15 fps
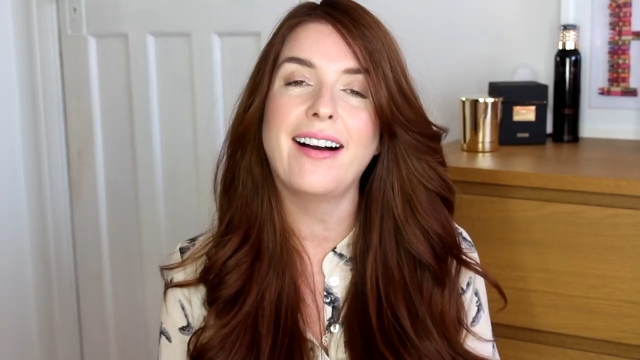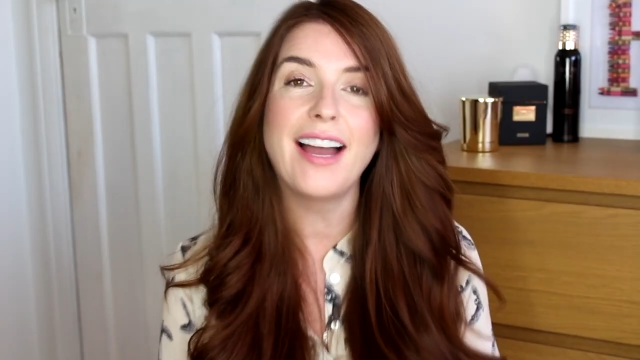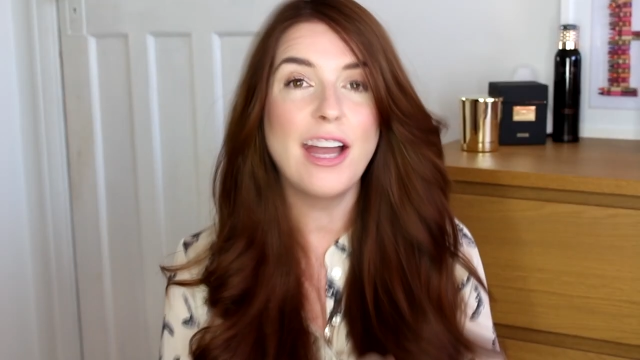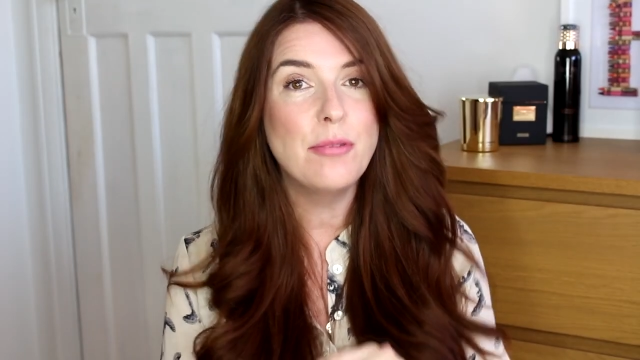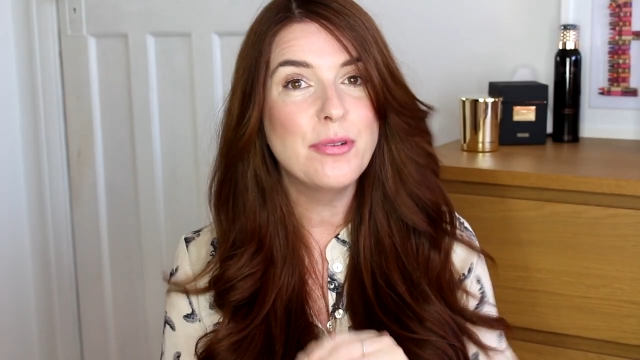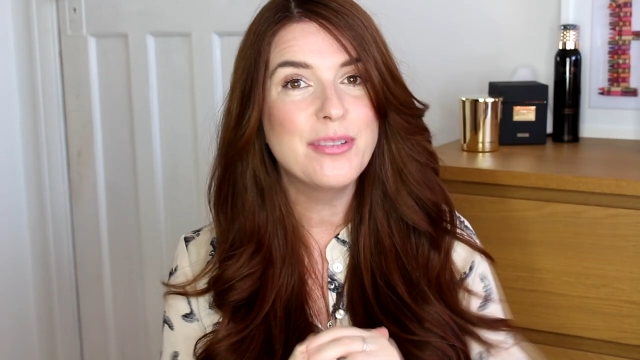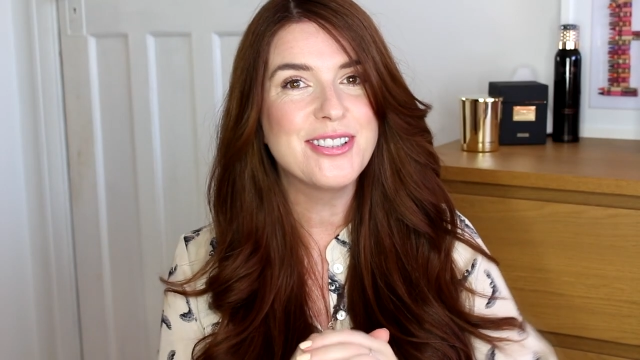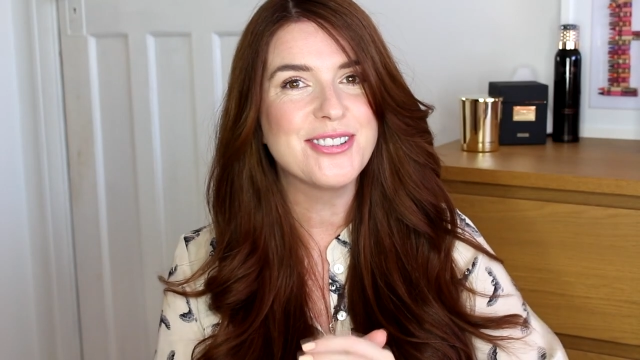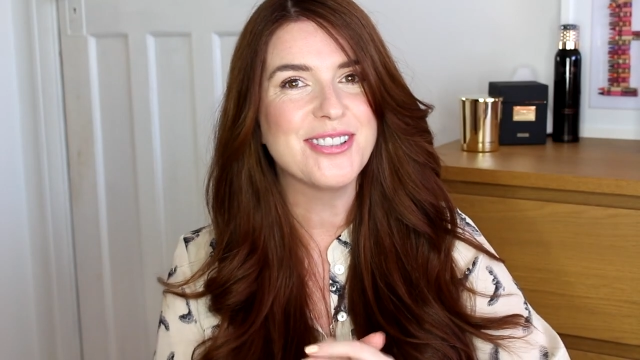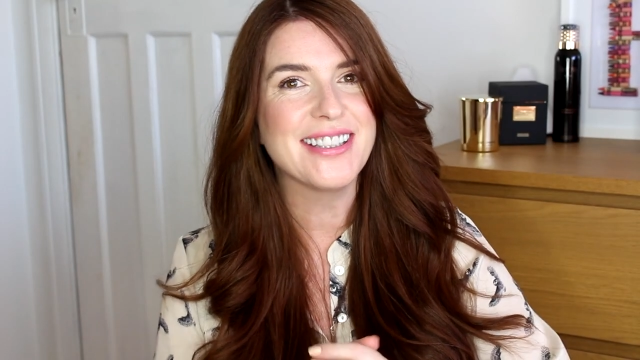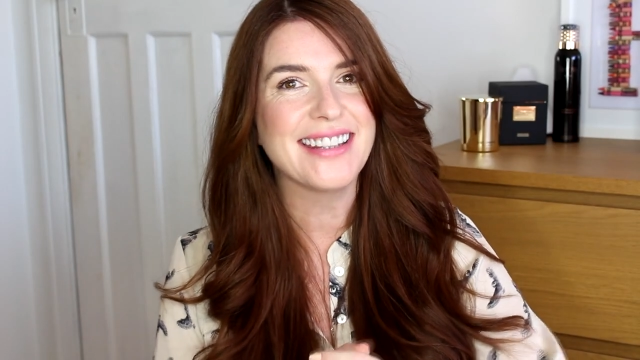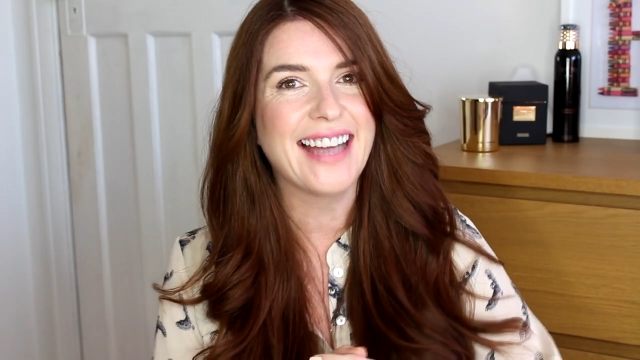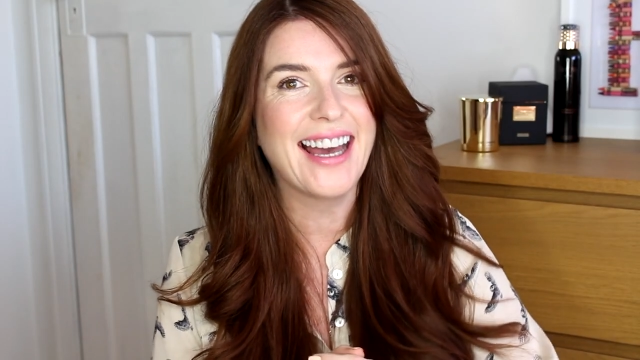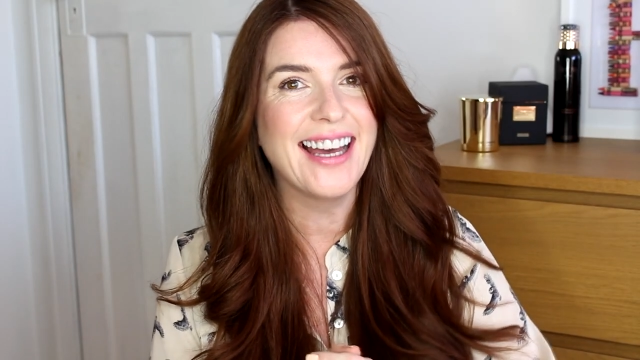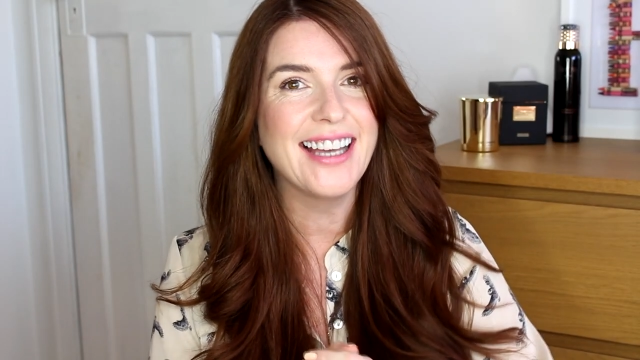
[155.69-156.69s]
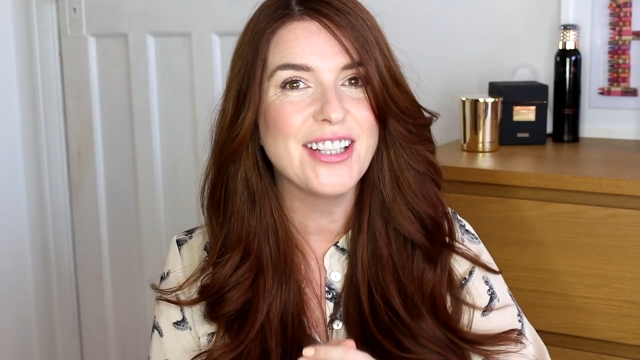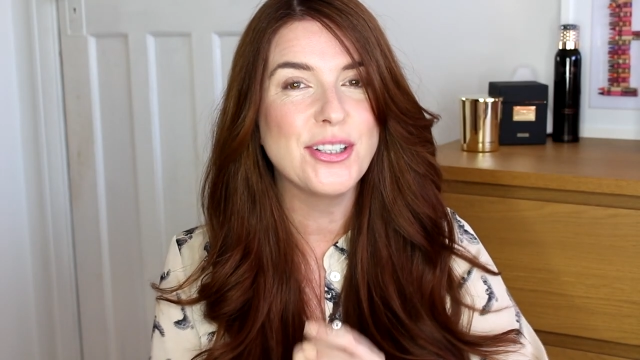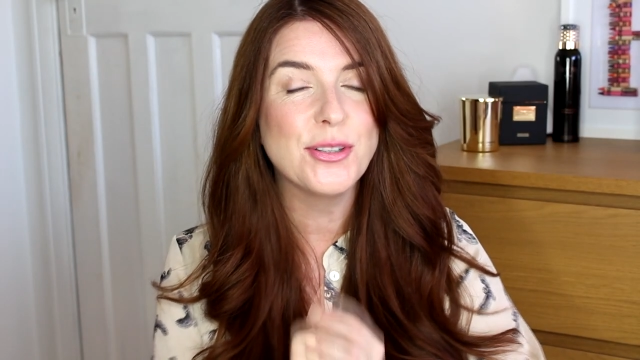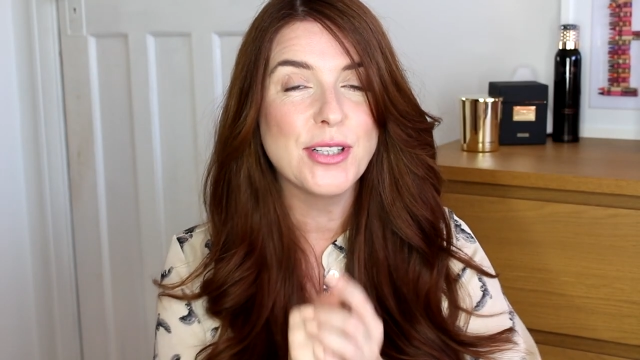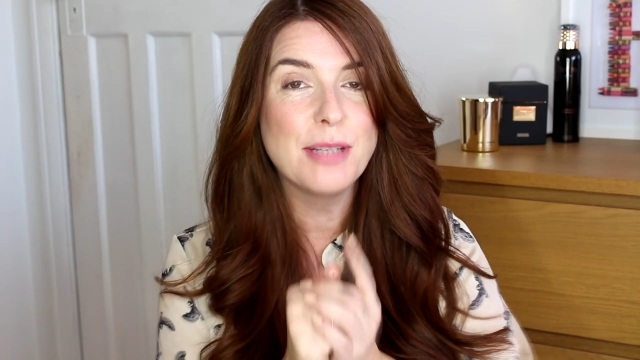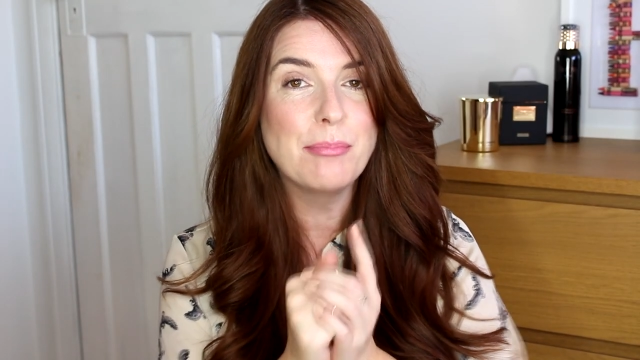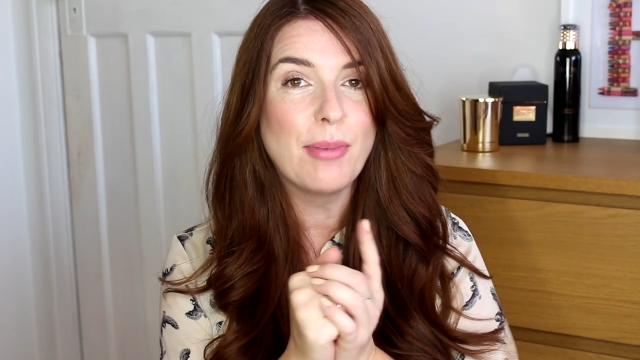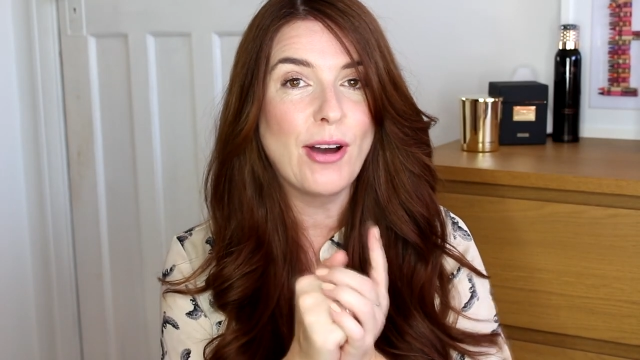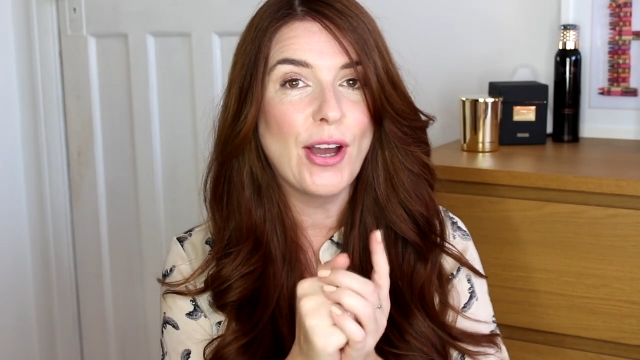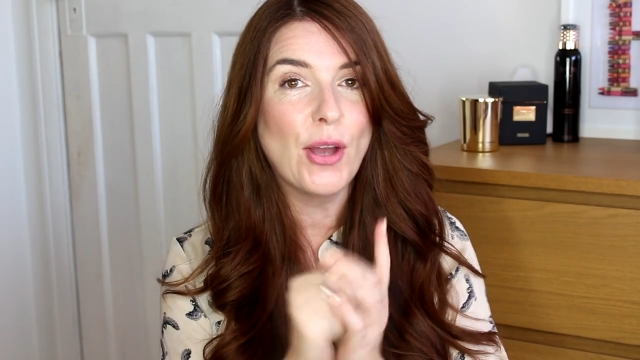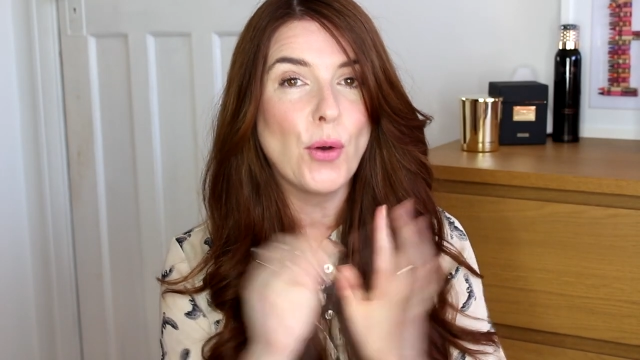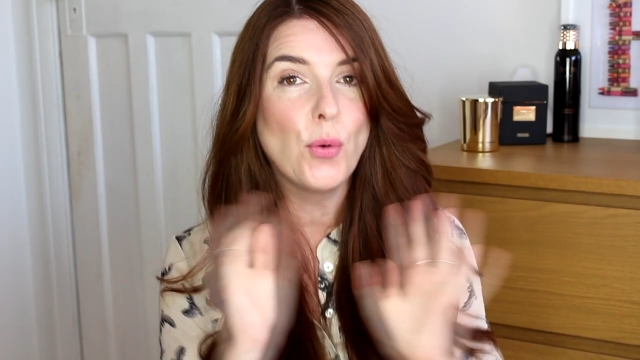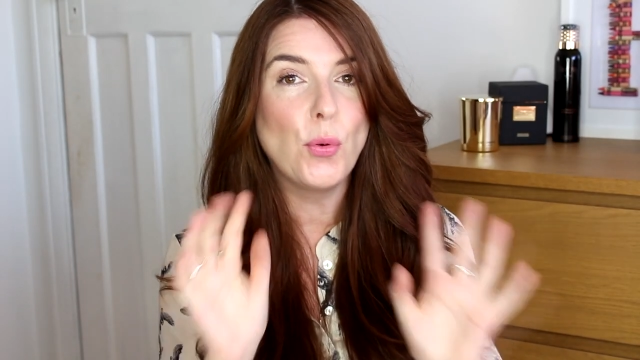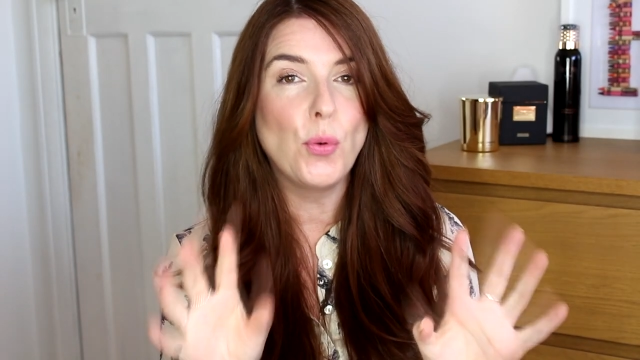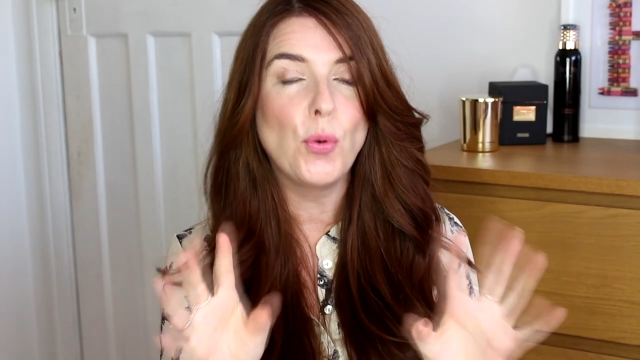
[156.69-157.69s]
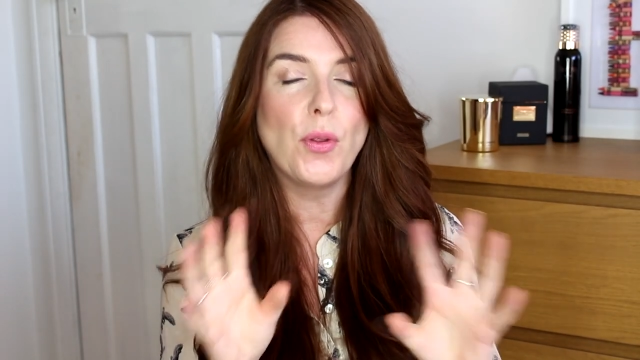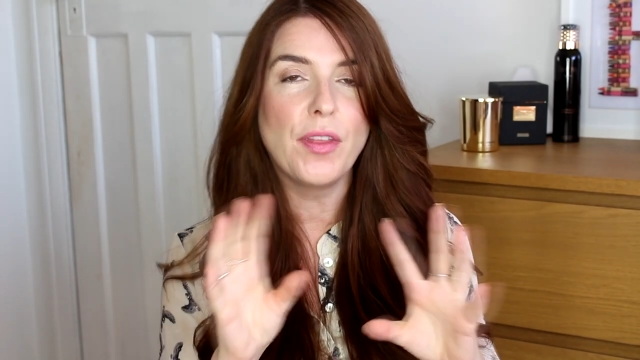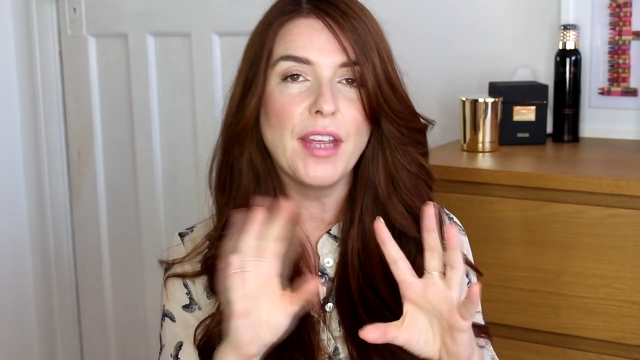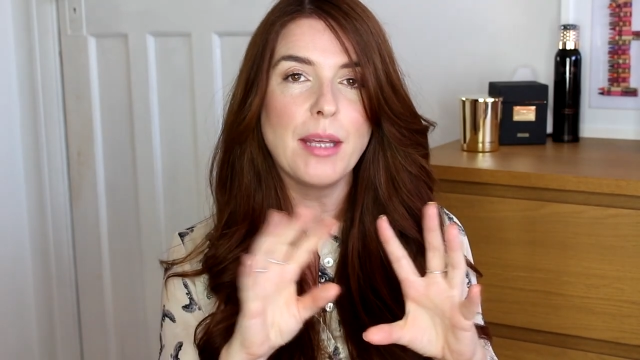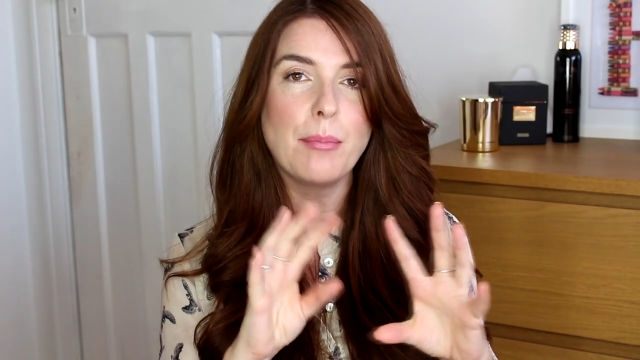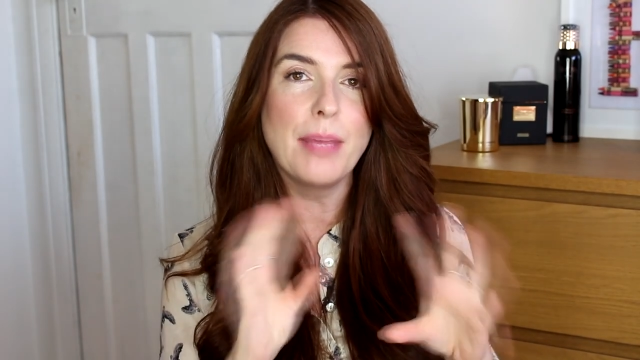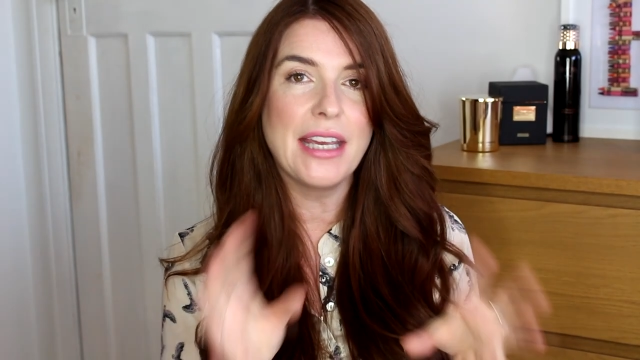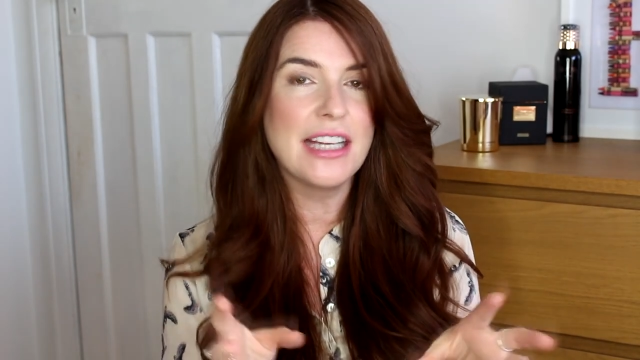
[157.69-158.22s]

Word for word: I hope you enjoyed that. You can buy all the